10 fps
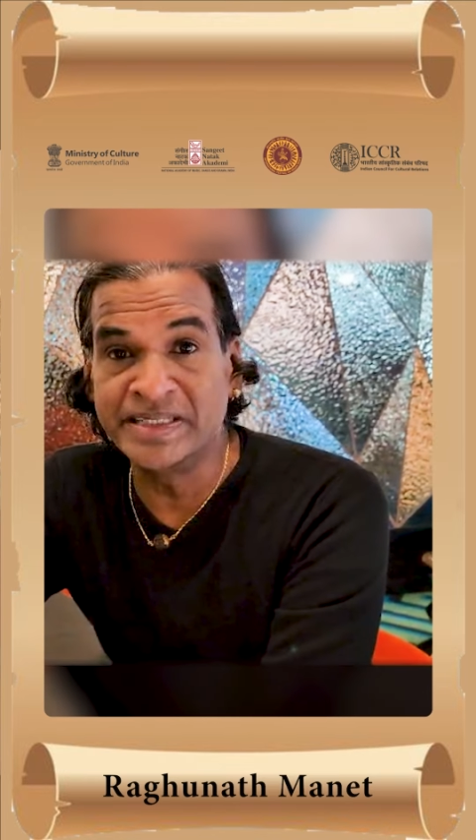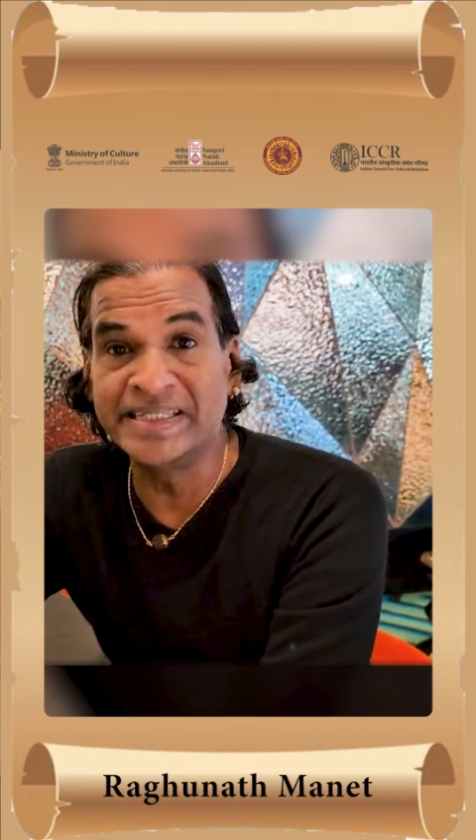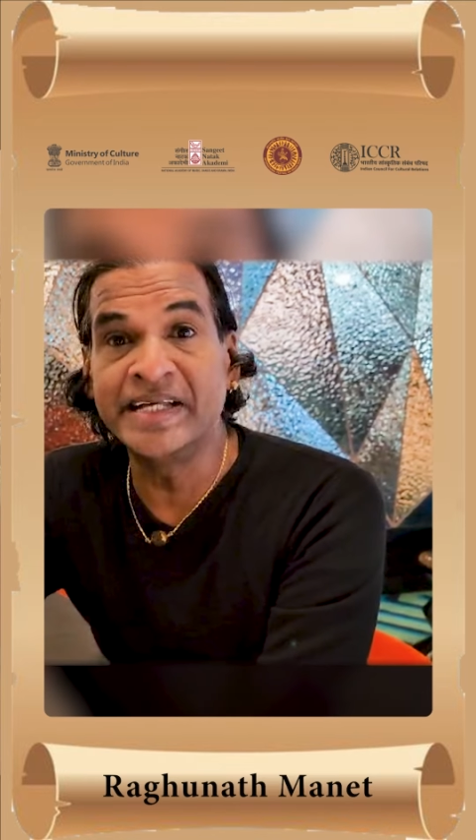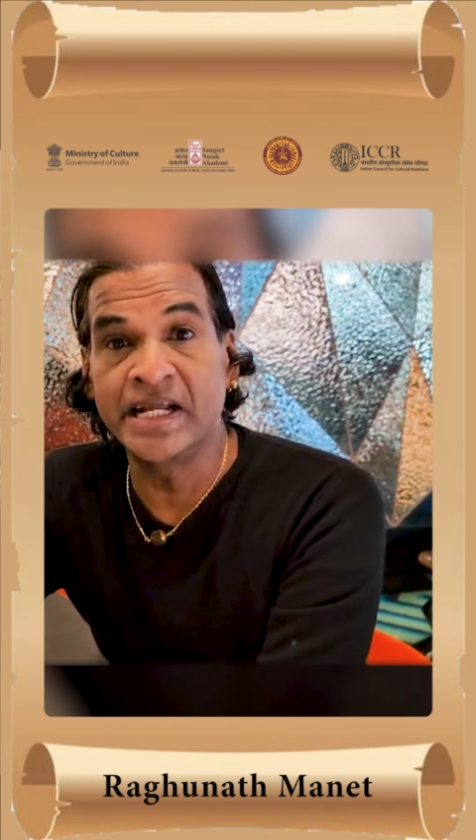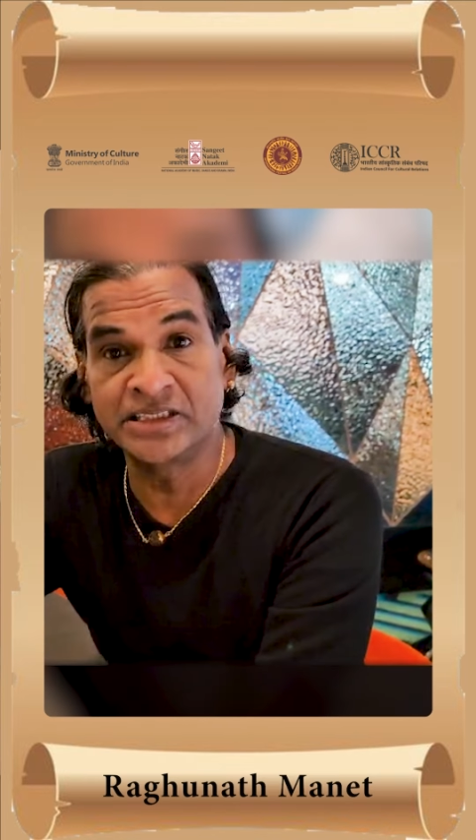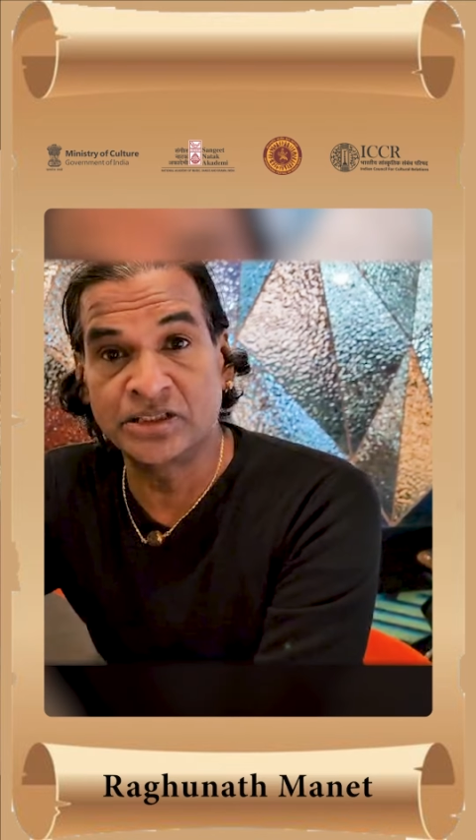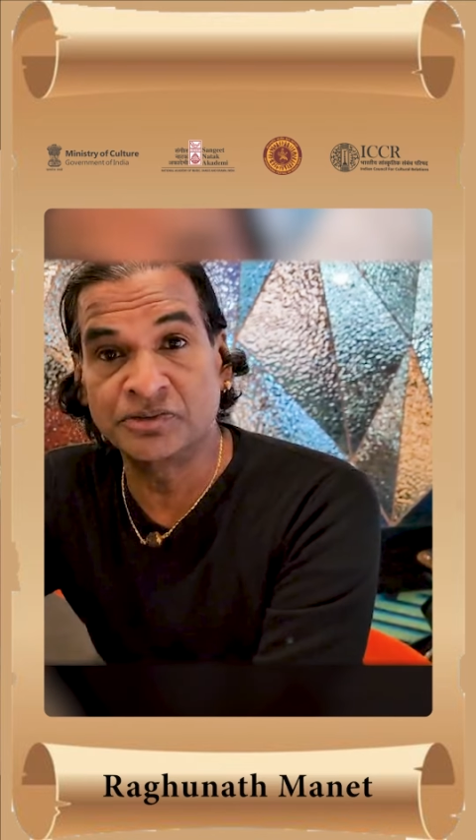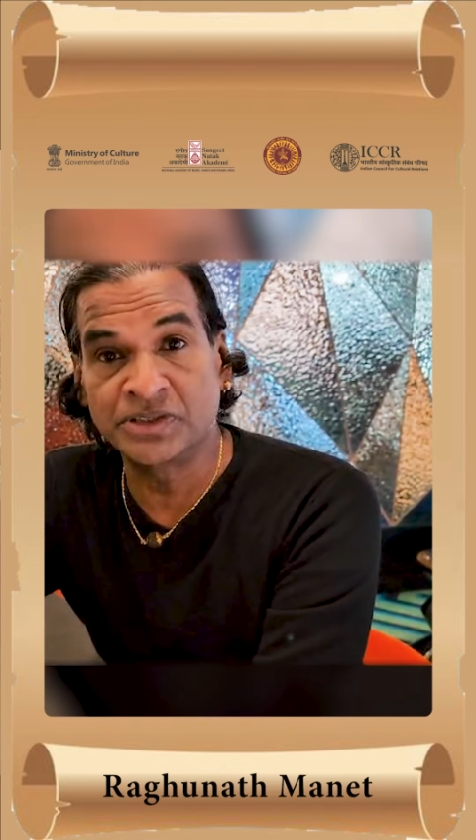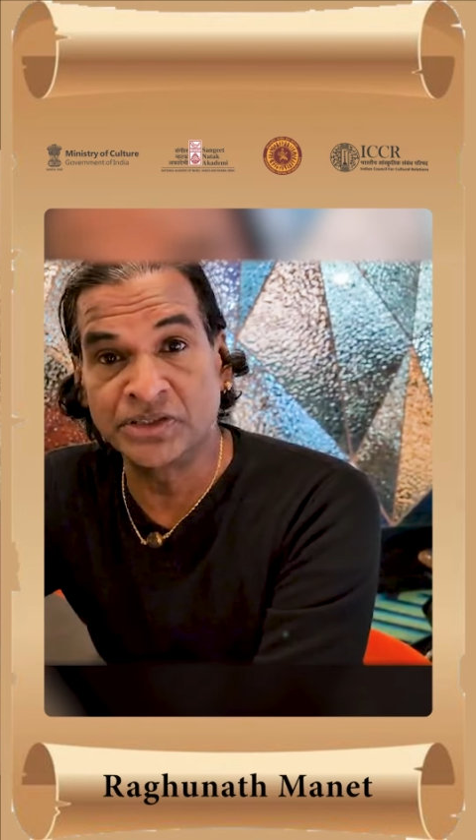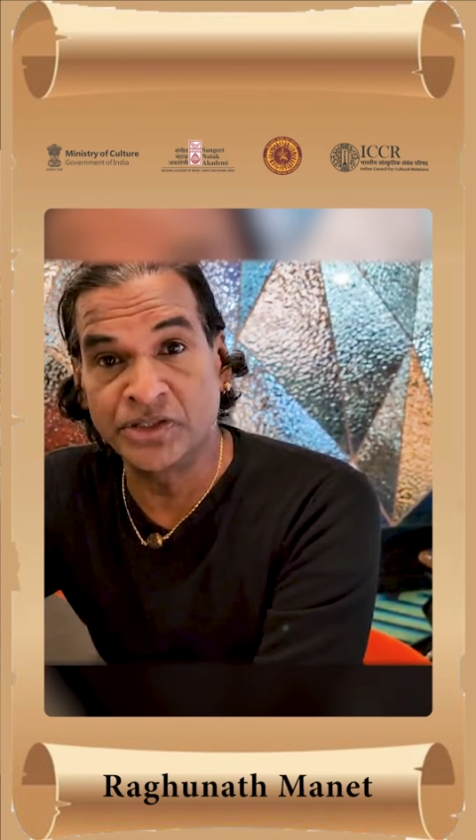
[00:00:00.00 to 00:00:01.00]
the dancer
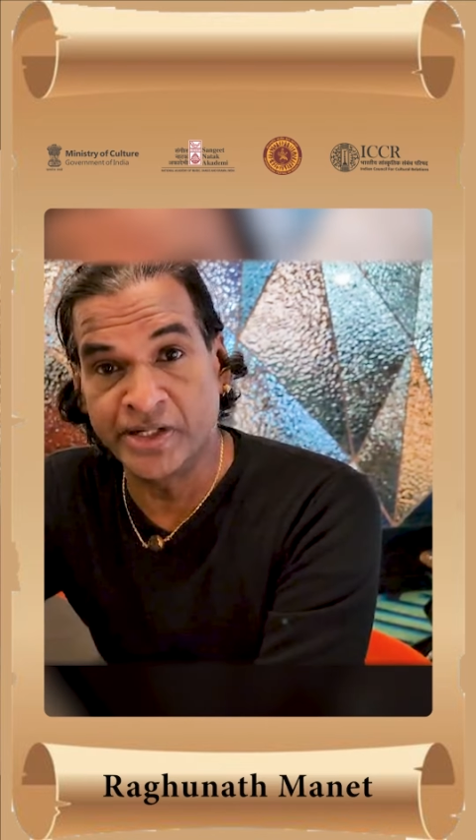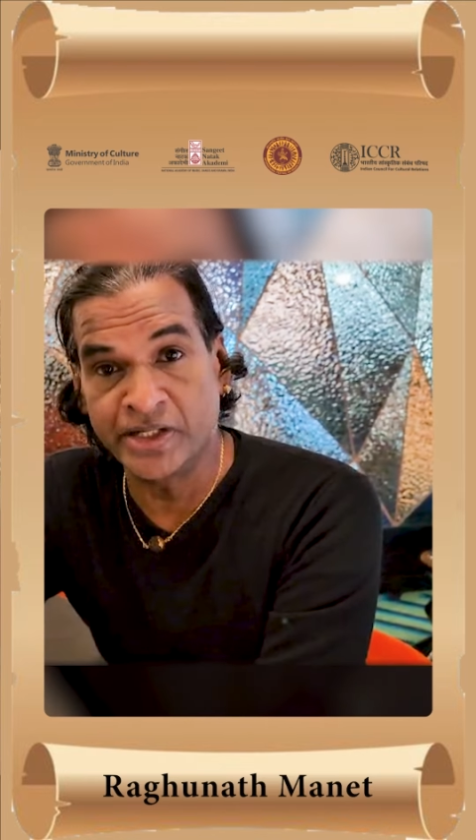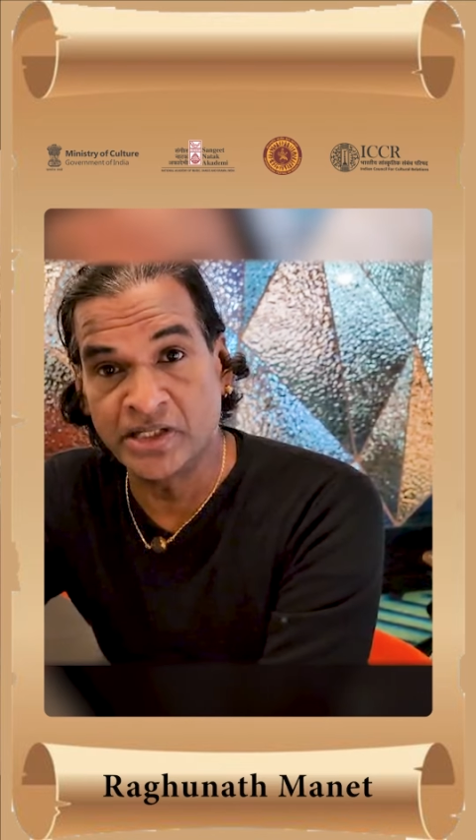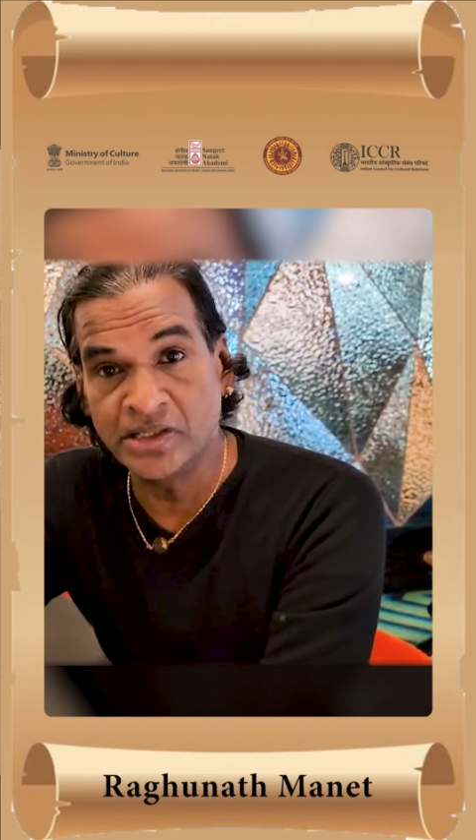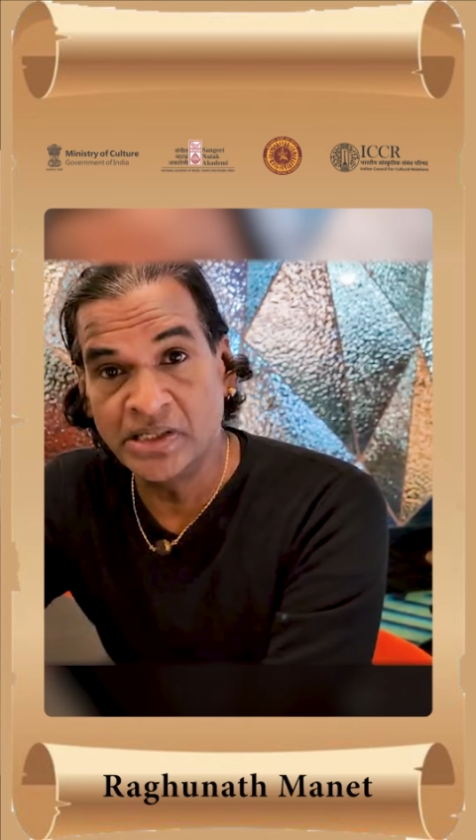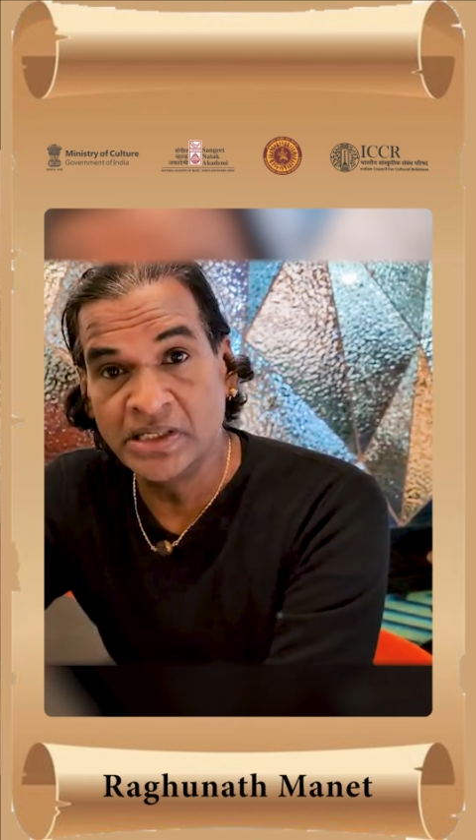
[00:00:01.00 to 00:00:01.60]
of Chandralekha.